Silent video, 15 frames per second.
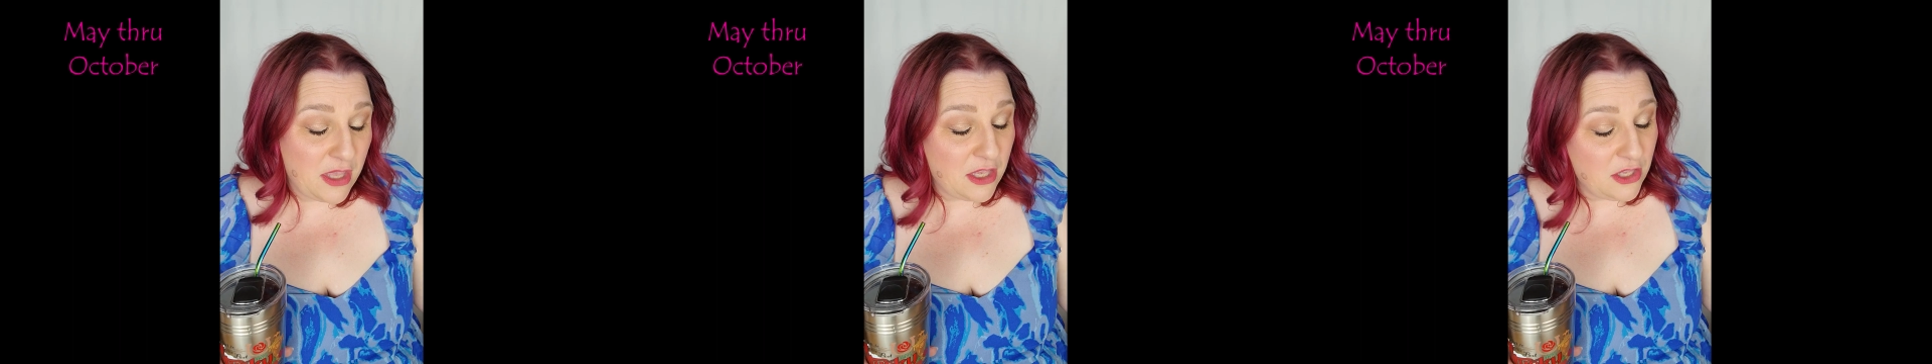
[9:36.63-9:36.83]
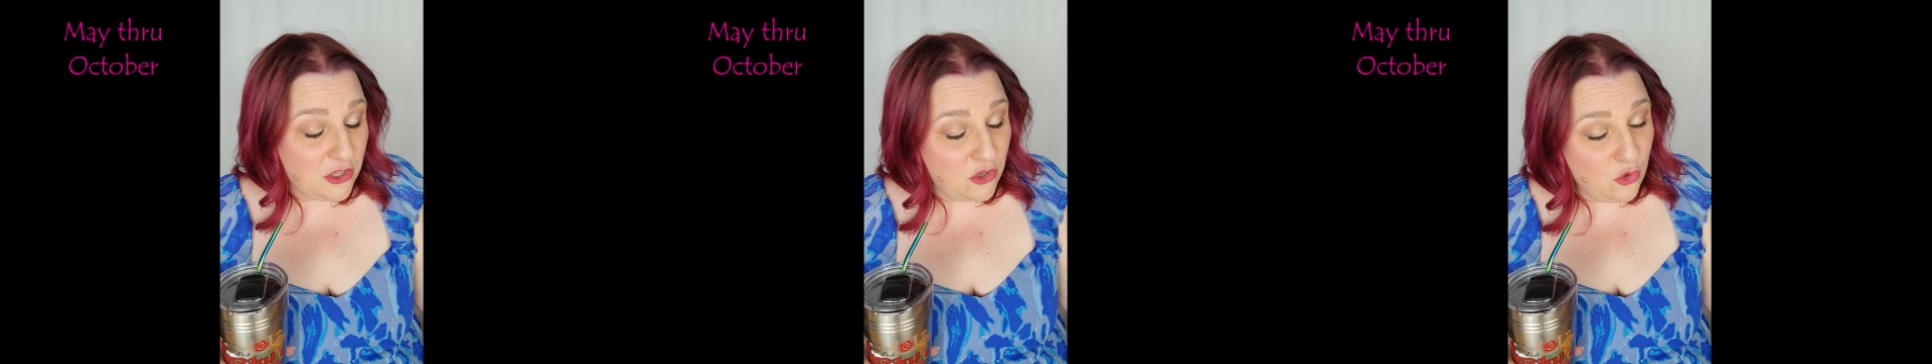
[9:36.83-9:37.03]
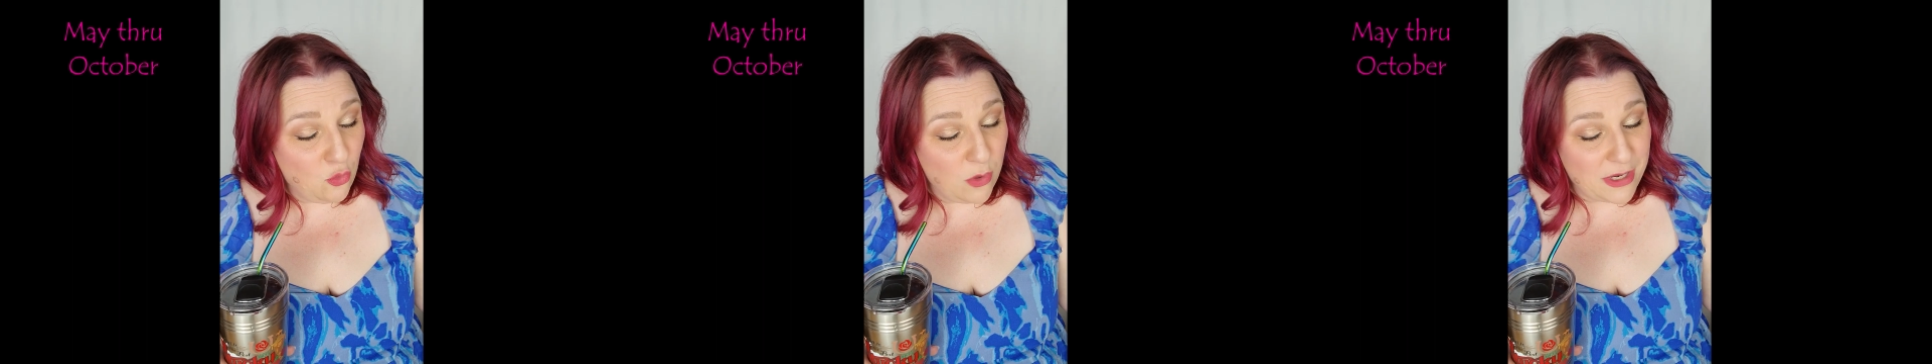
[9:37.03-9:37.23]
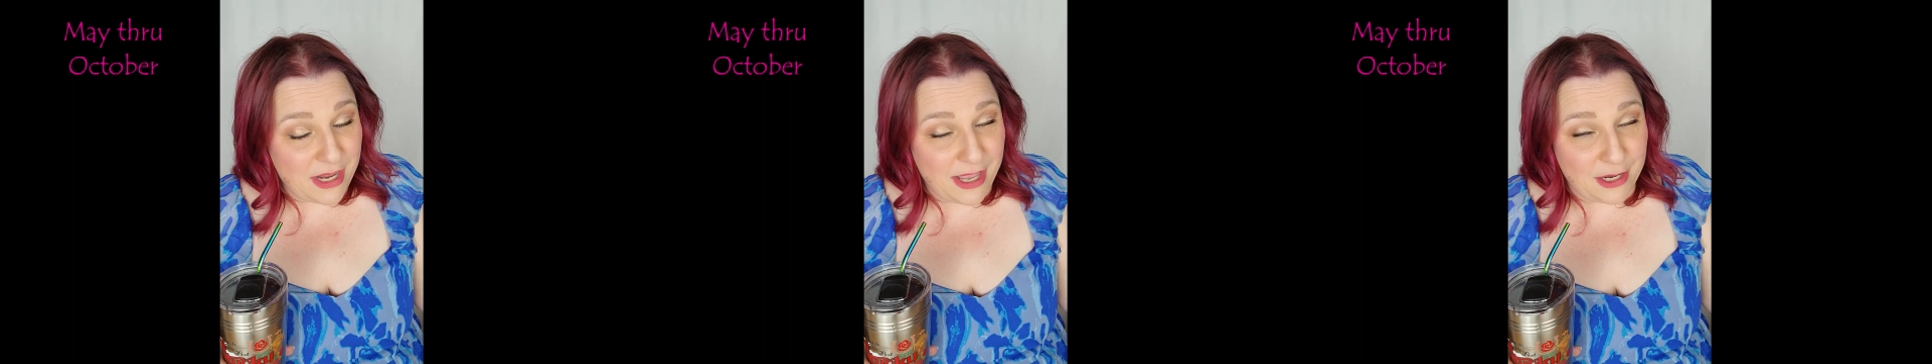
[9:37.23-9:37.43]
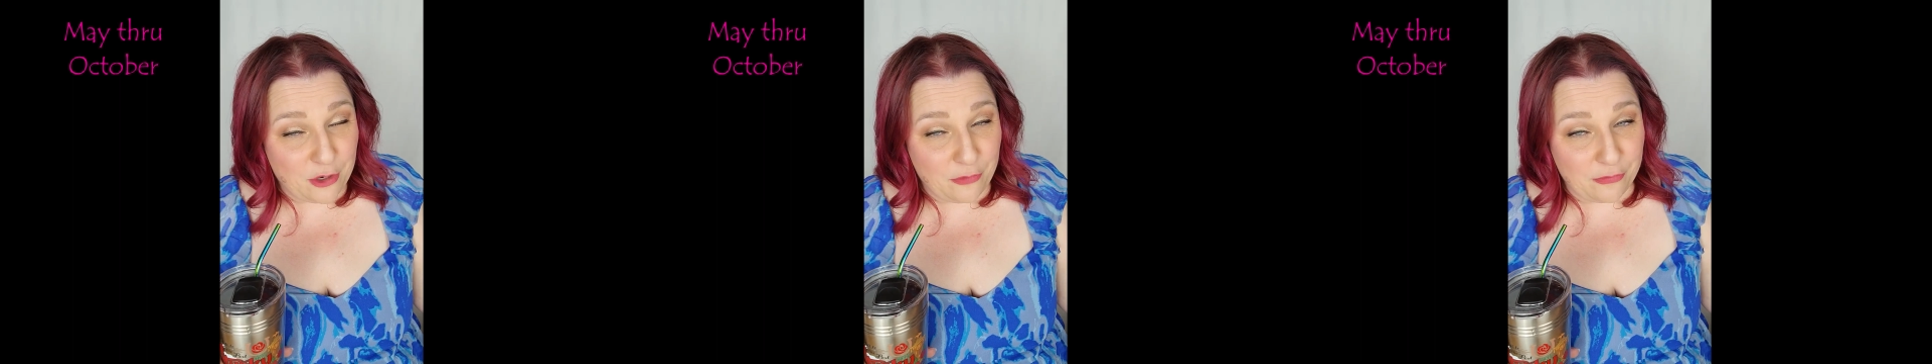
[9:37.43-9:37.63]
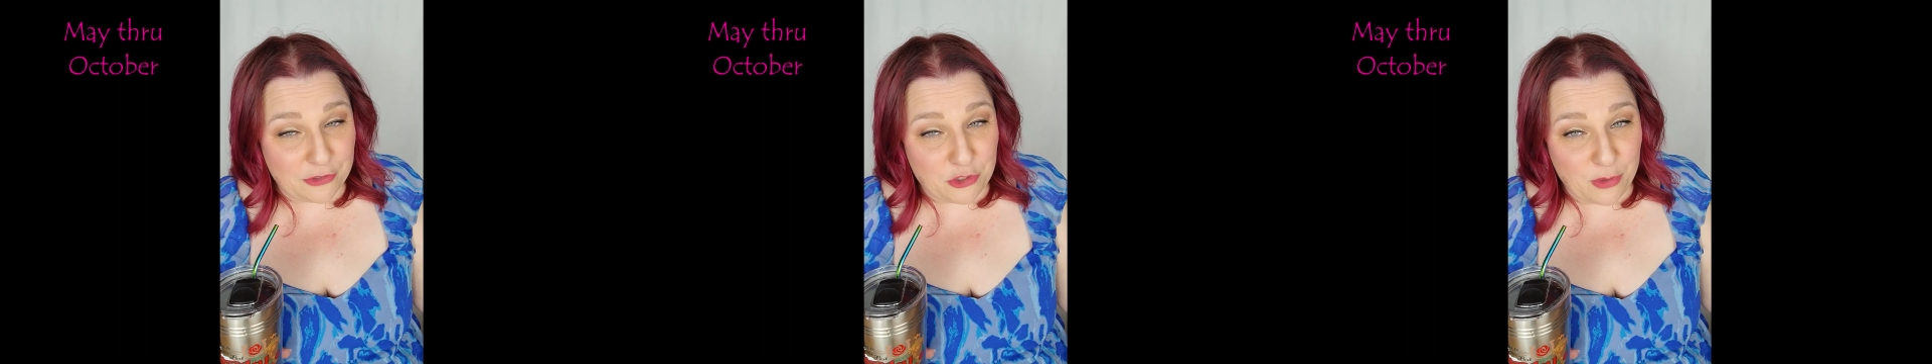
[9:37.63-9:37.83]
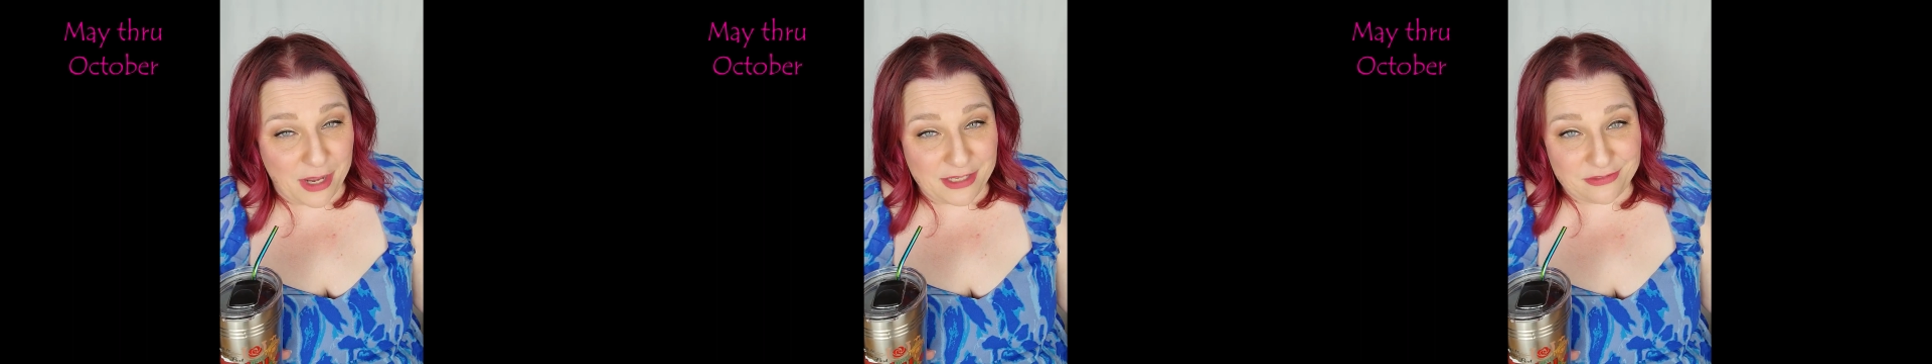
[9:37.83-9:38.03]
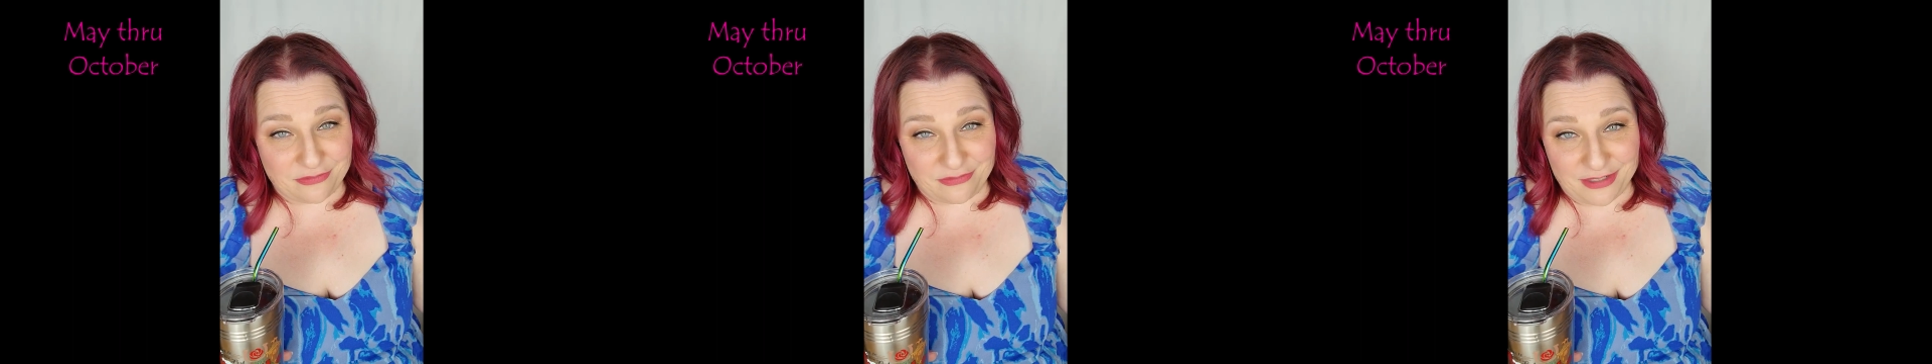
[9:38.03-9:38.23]
you want to head over to
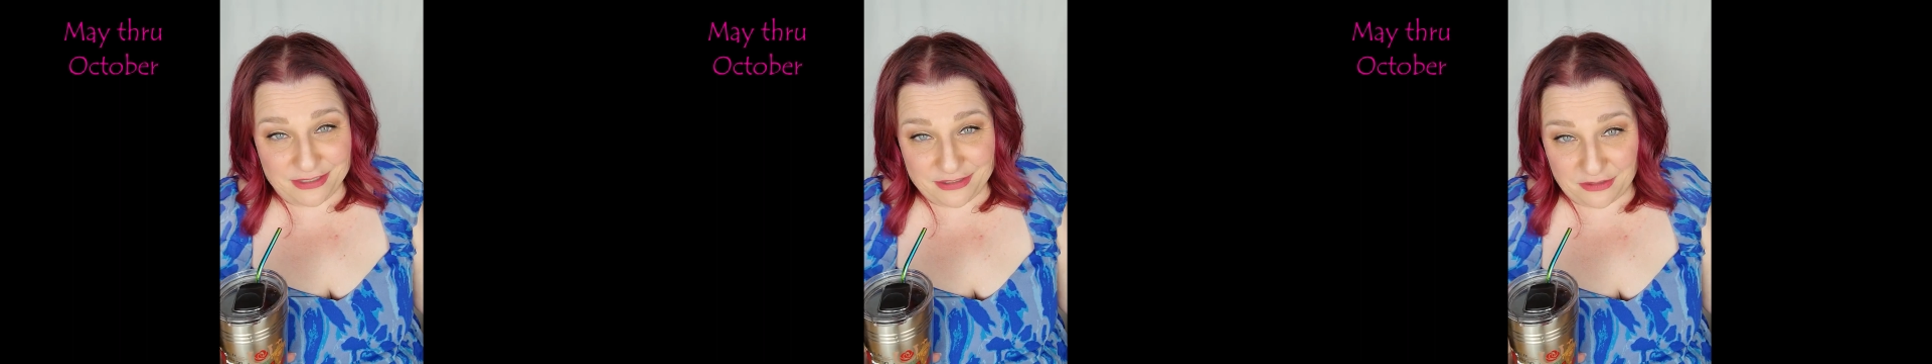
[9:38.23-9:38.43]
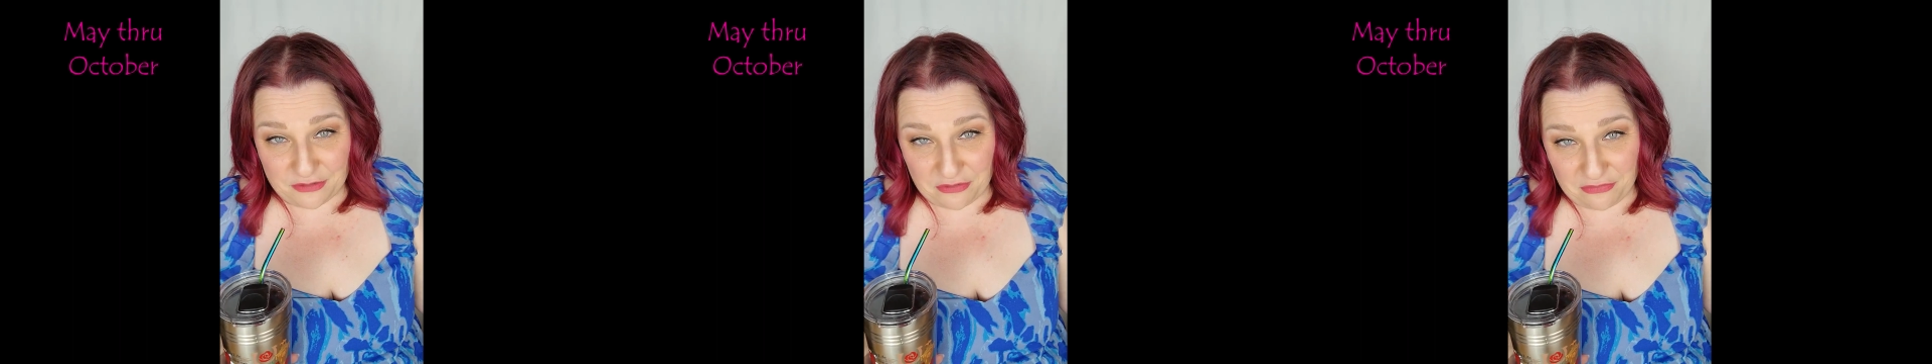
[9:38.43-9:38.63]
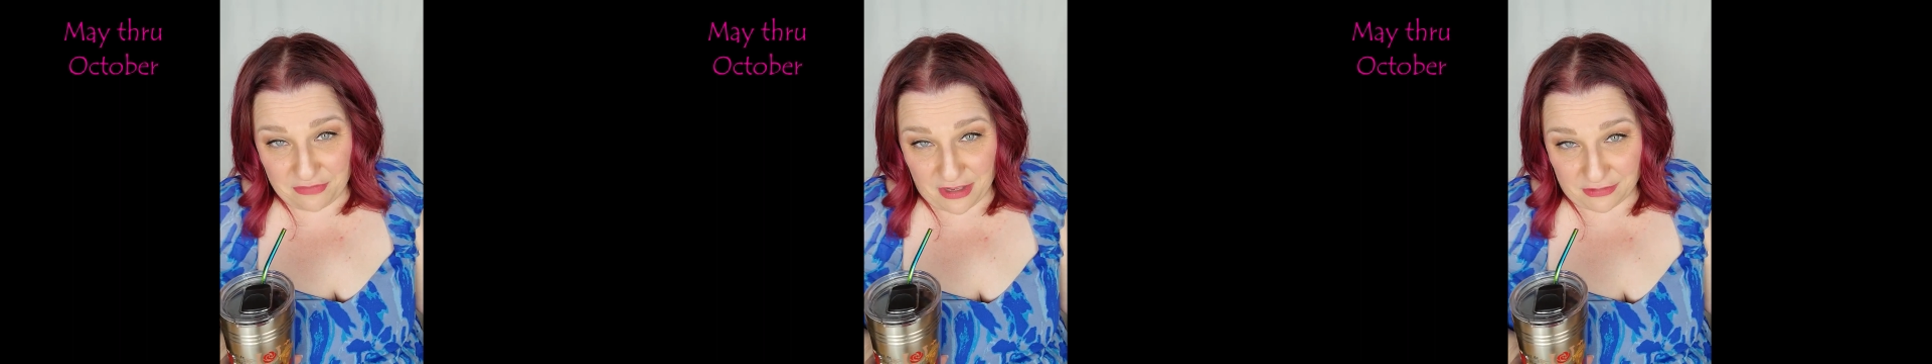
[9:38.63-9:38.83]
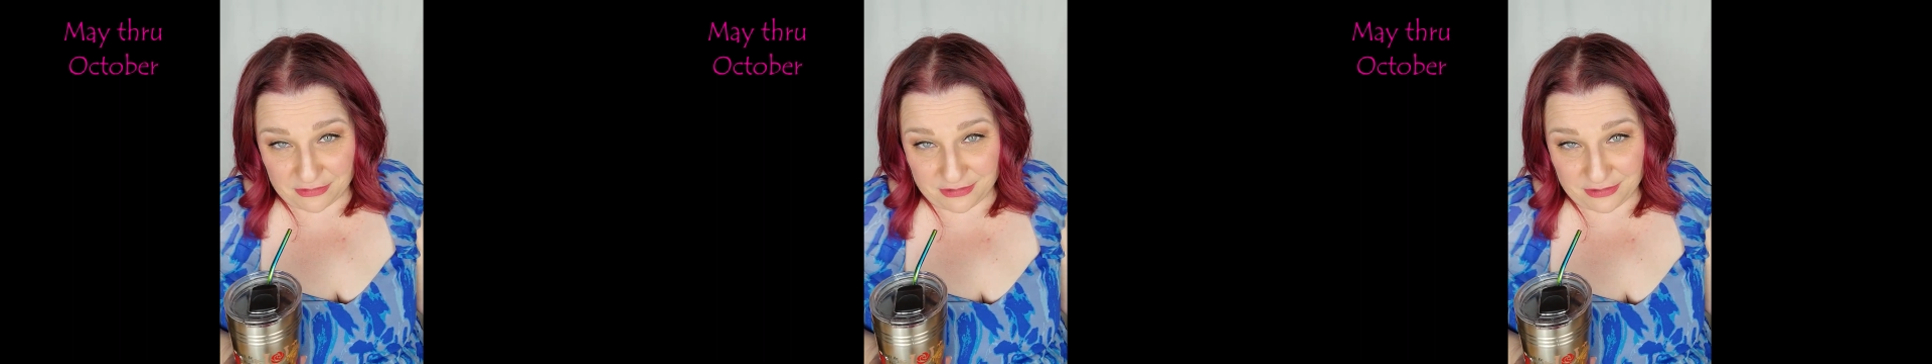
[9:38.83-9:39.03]
Eisenfeld.